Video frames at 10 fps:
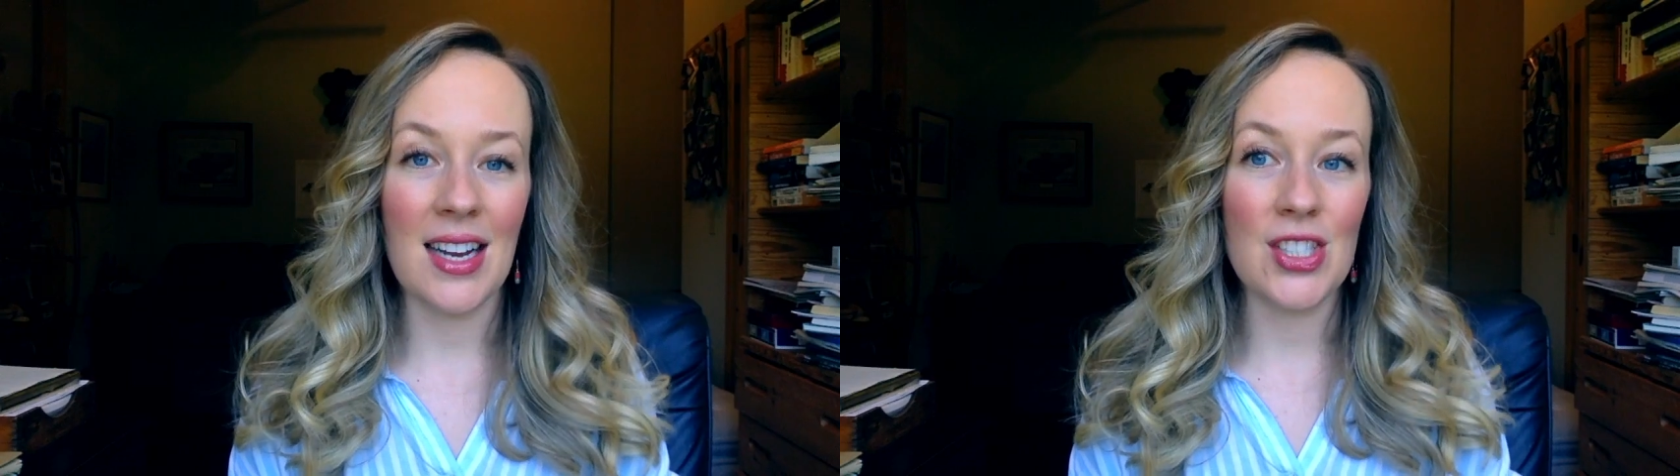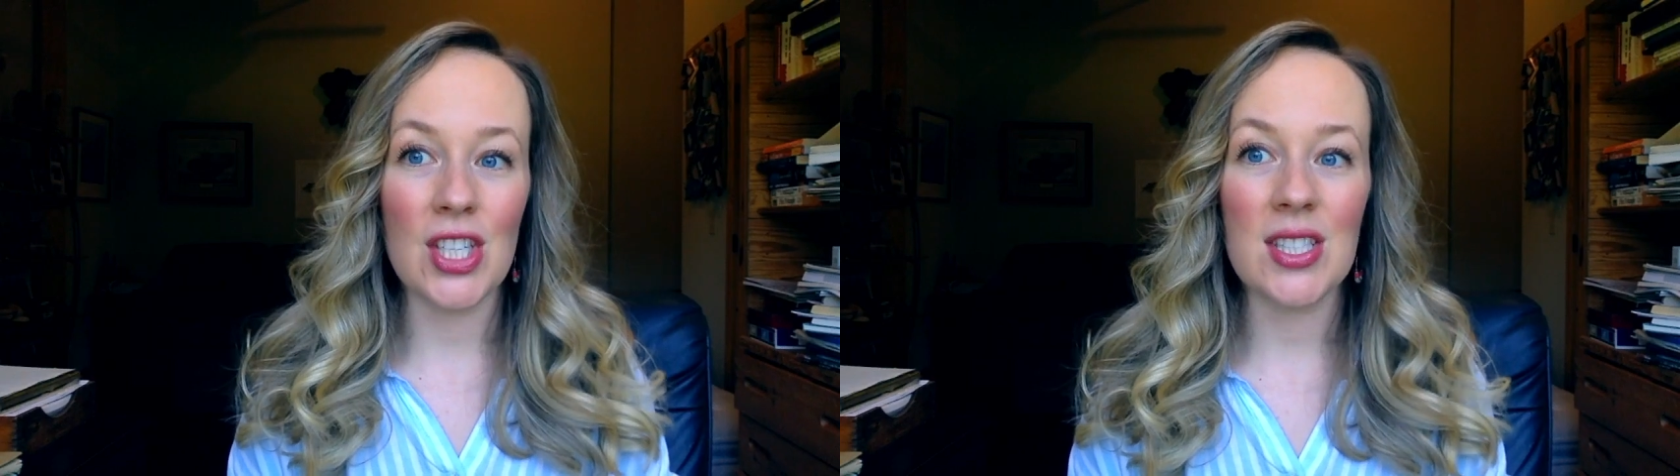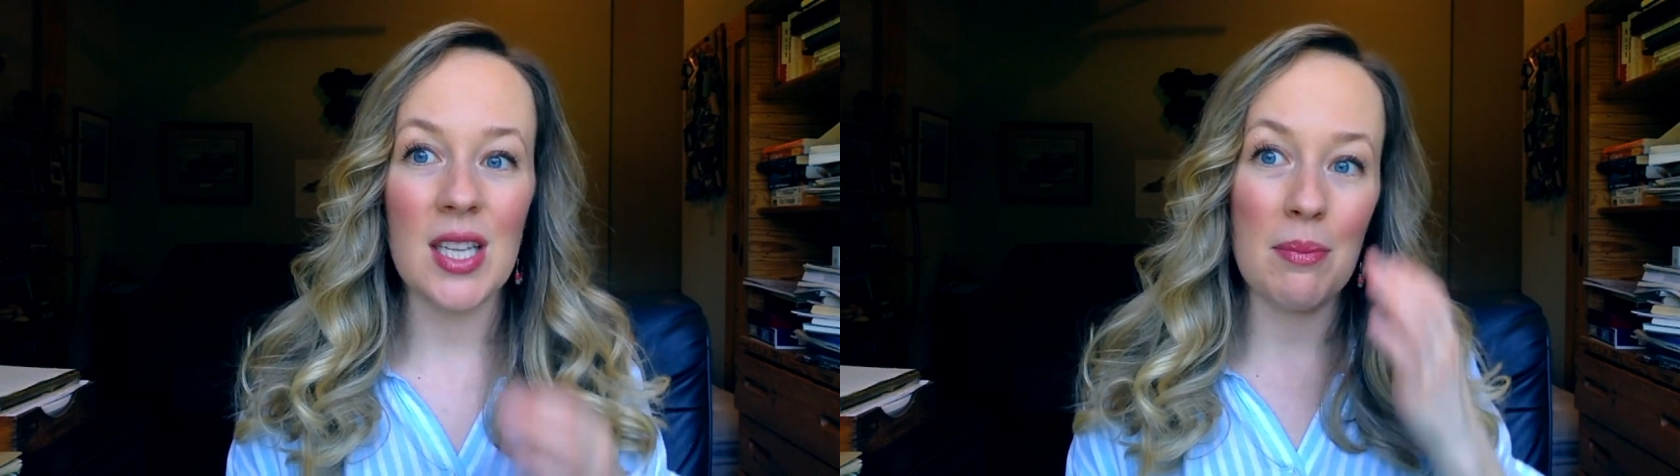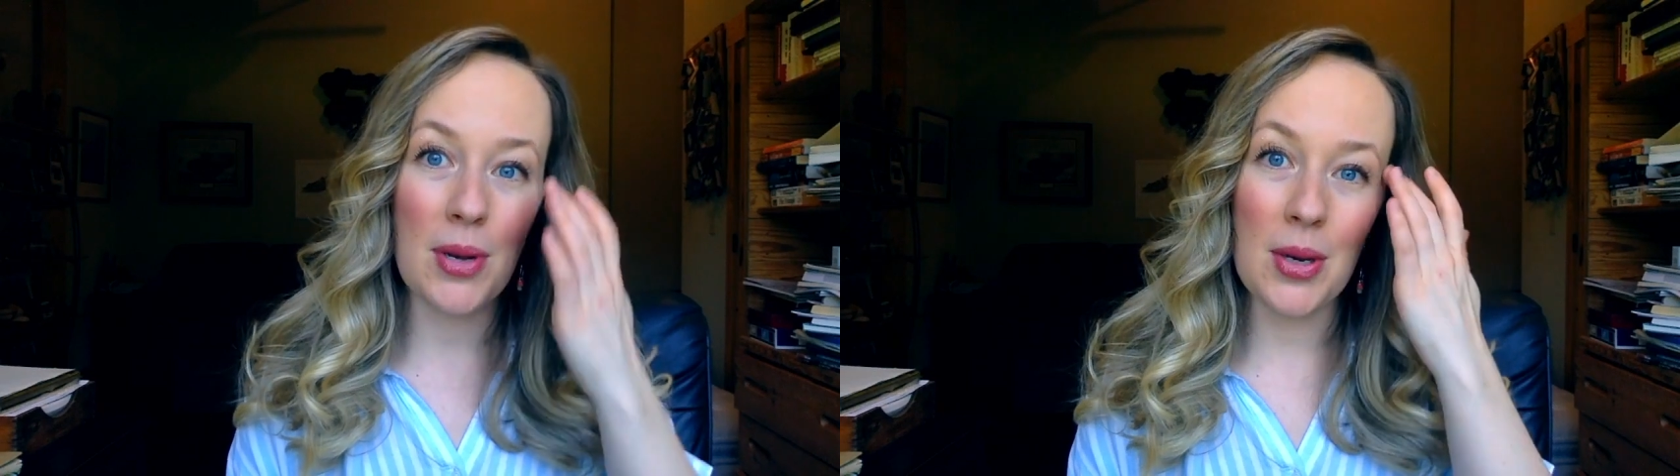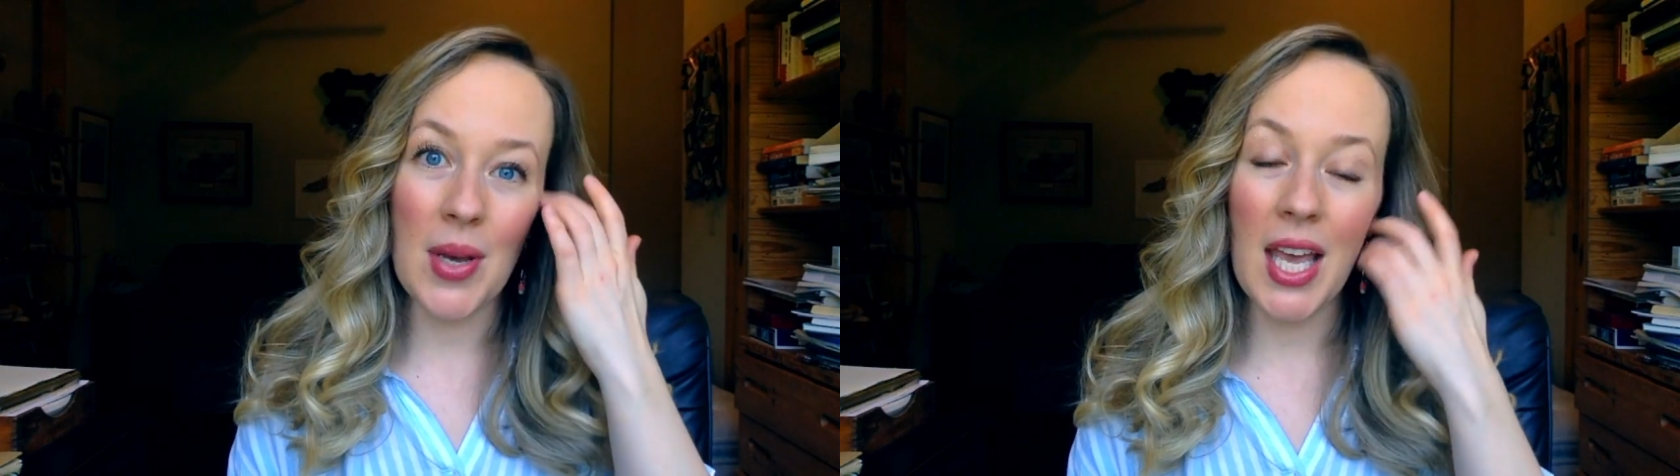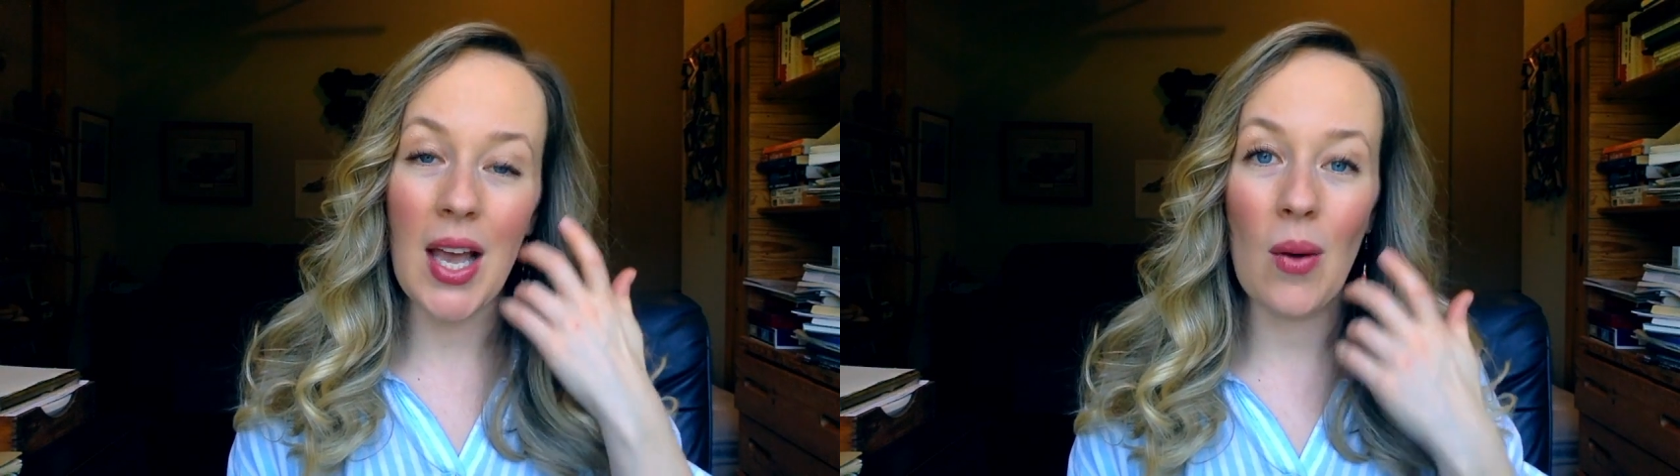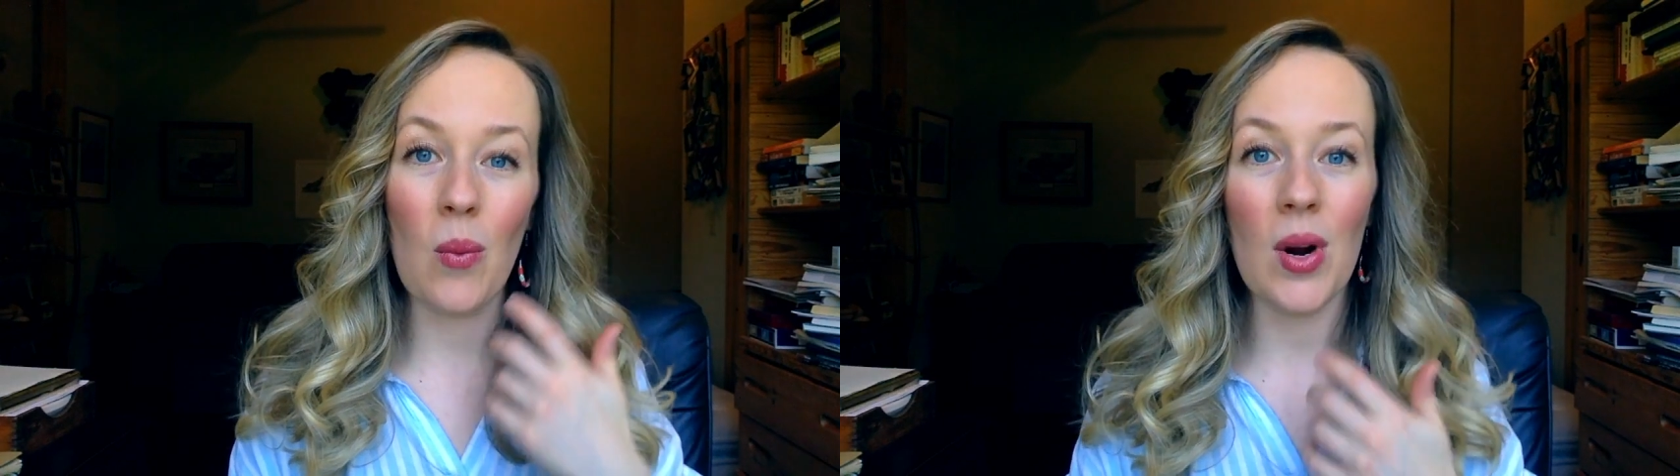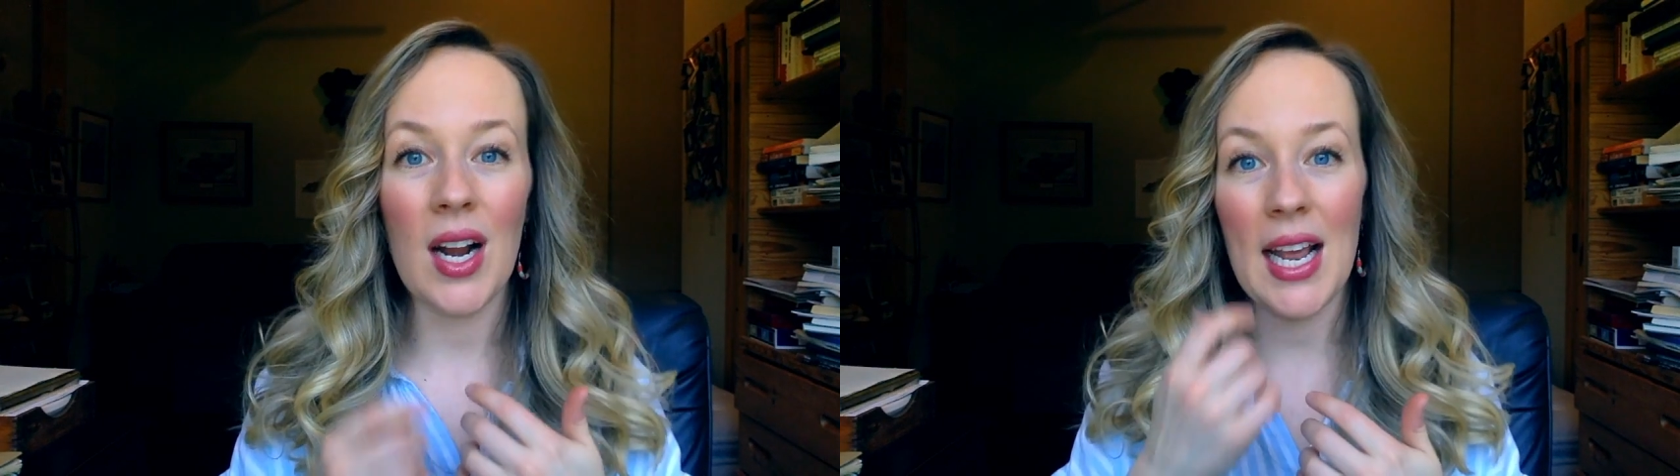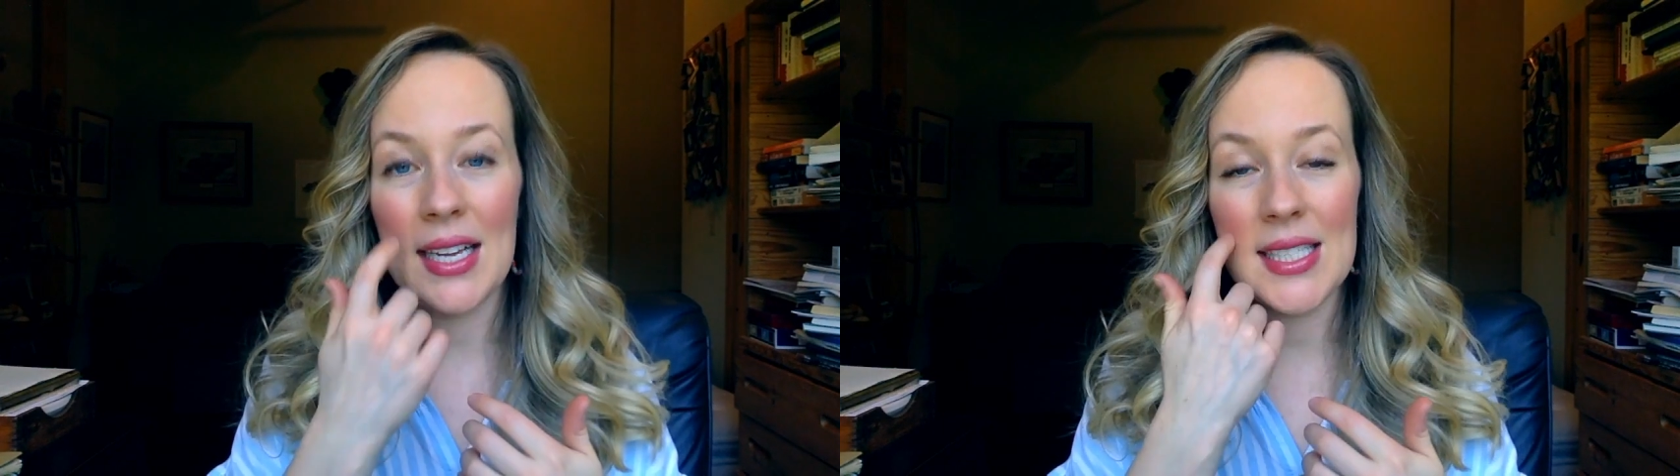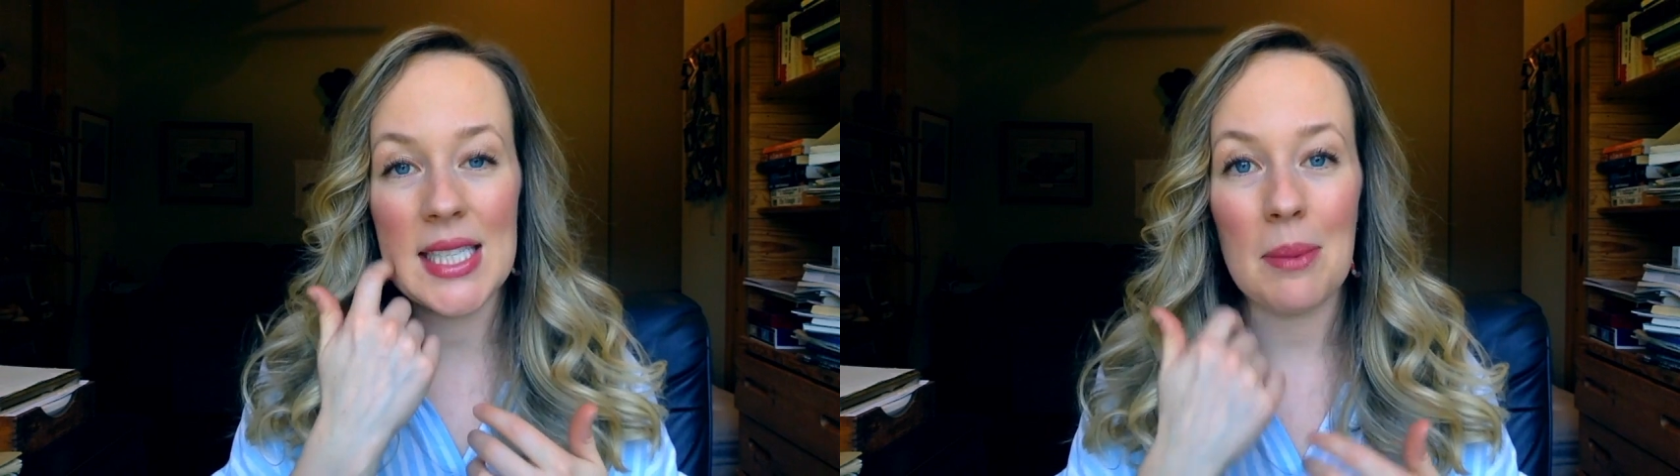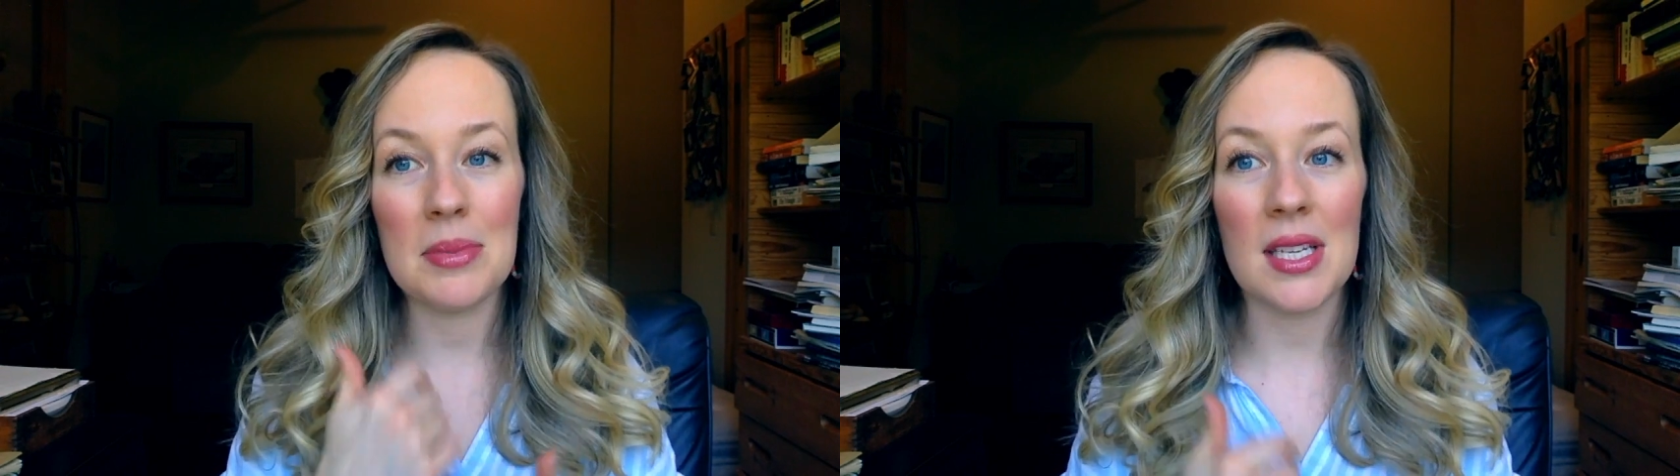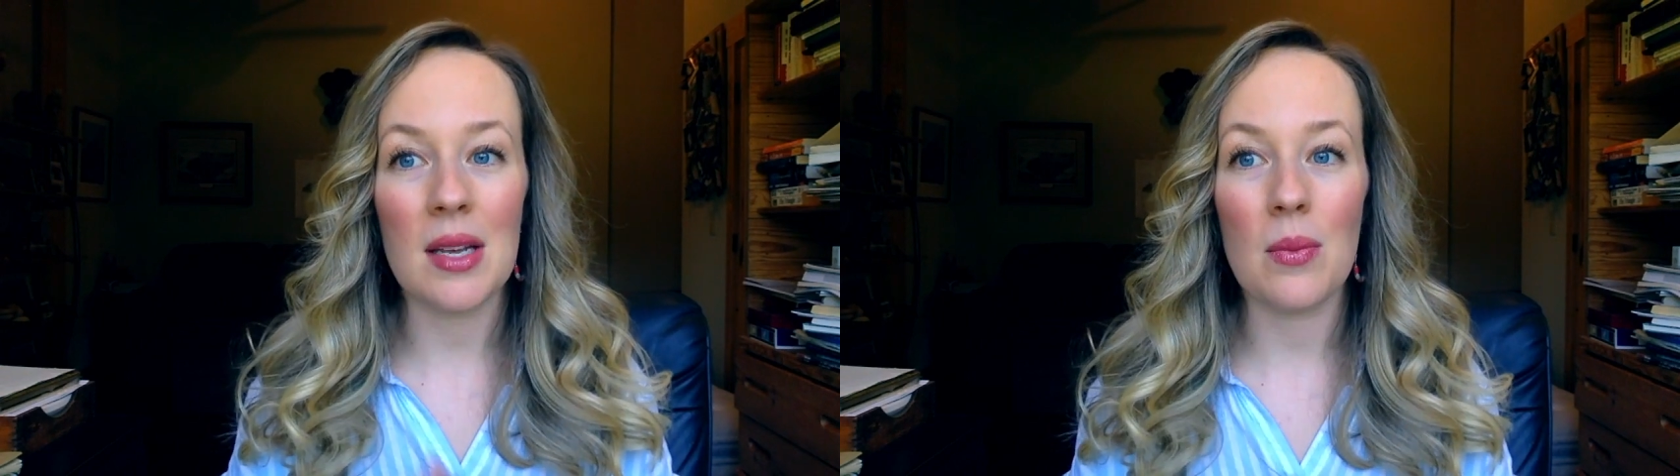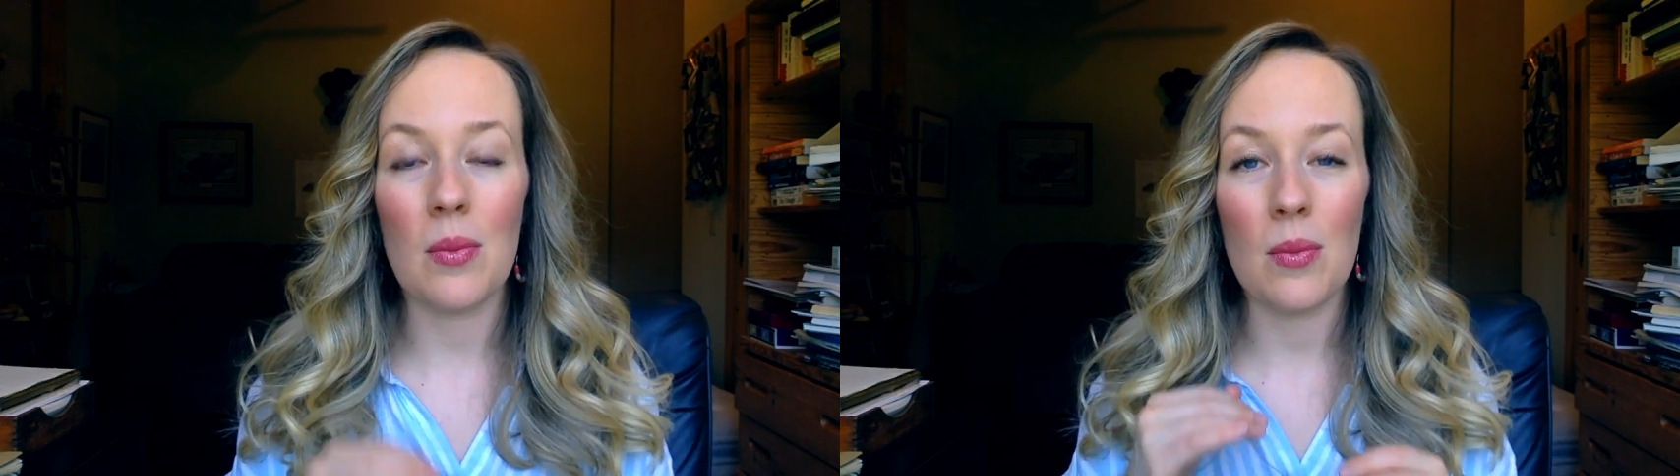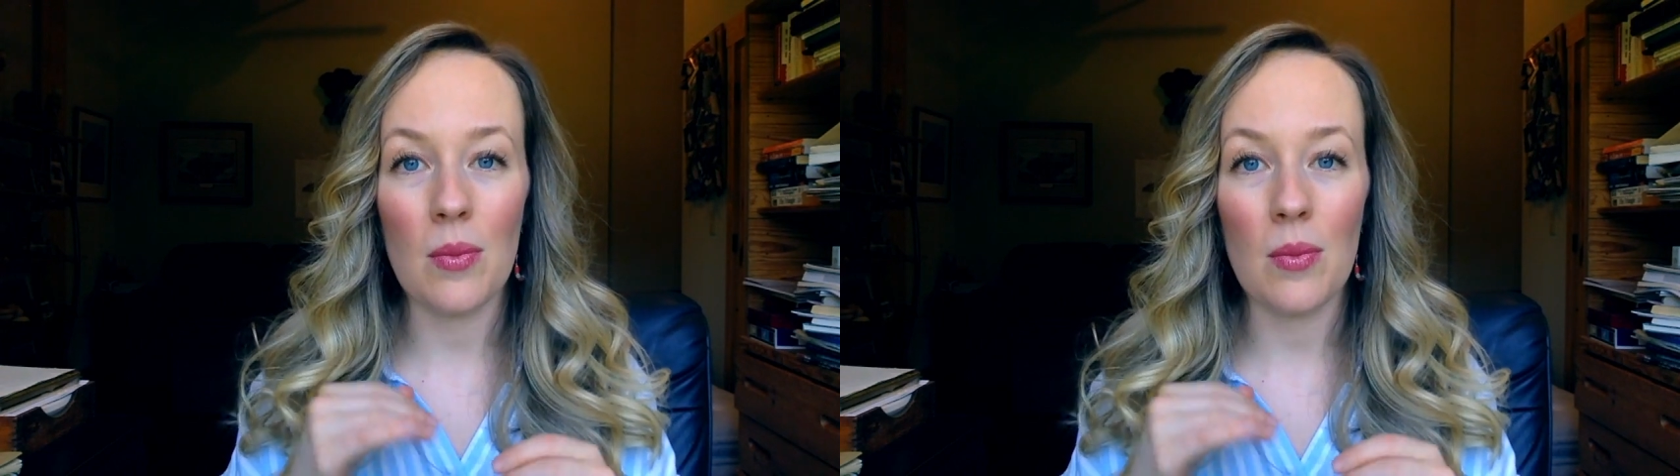I just said pooing. We're gonna accept it.